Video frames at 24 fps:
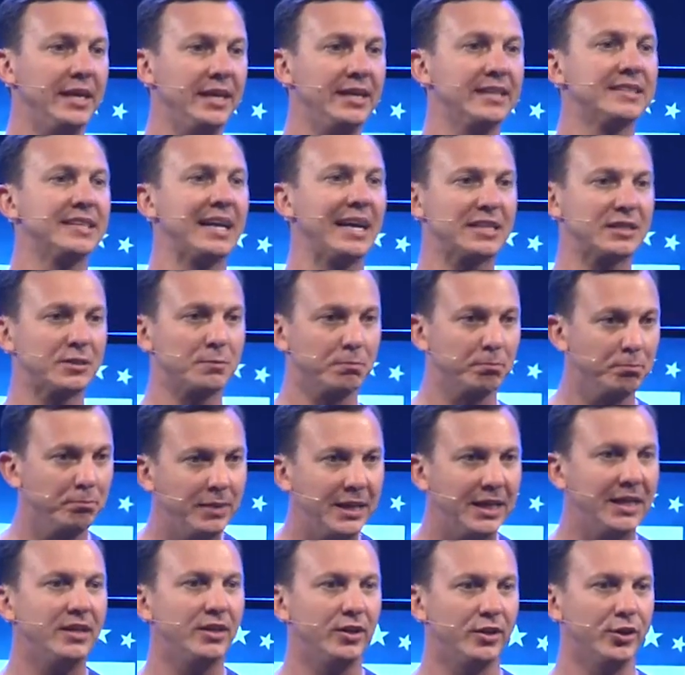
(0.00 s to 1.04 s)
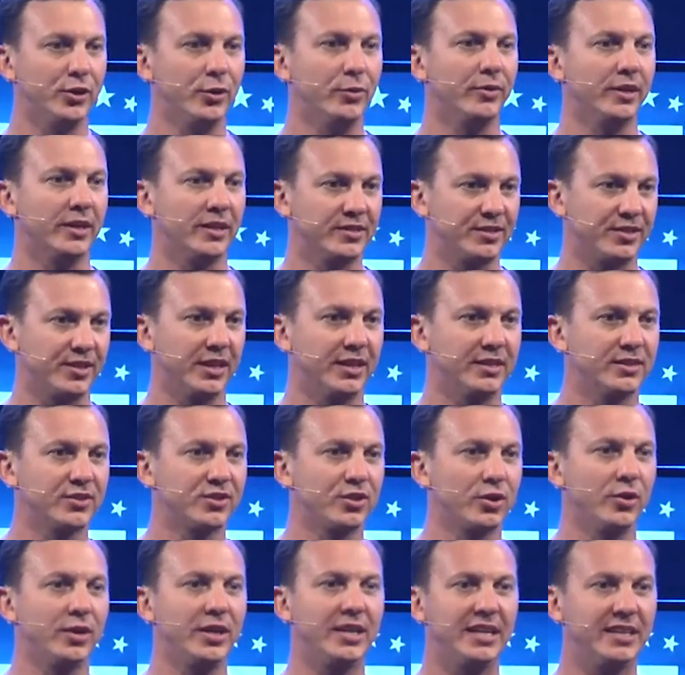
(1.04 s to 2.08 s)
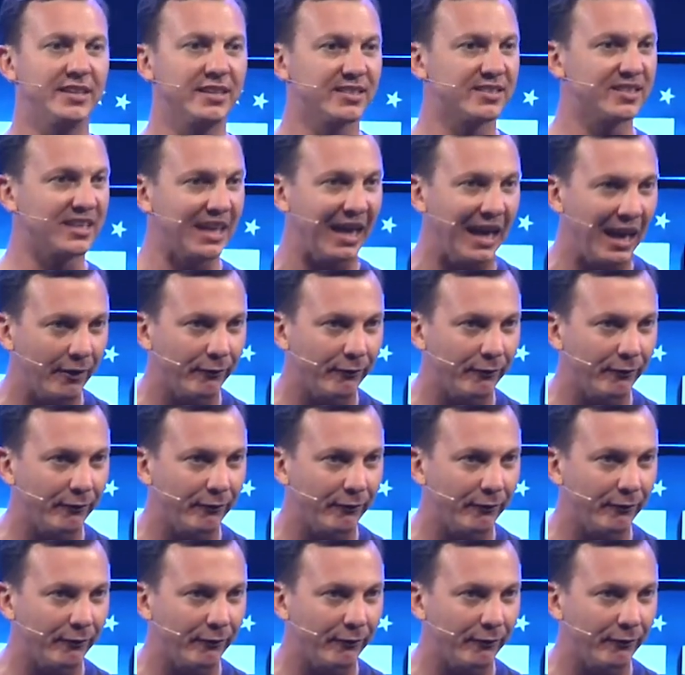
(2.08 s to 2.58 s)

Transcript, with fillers: He has asked me to do this. And so he does it